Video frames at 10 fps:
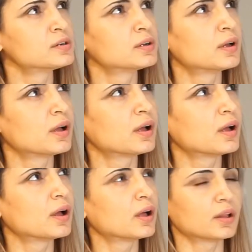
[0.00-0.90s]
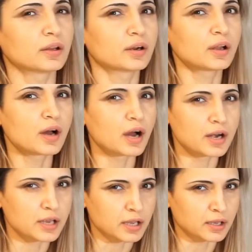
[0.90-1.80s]
A little
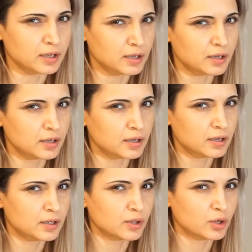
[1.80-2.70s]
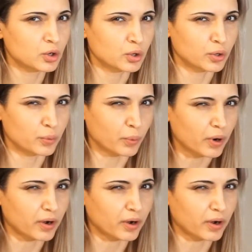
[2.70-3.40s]
honey could work,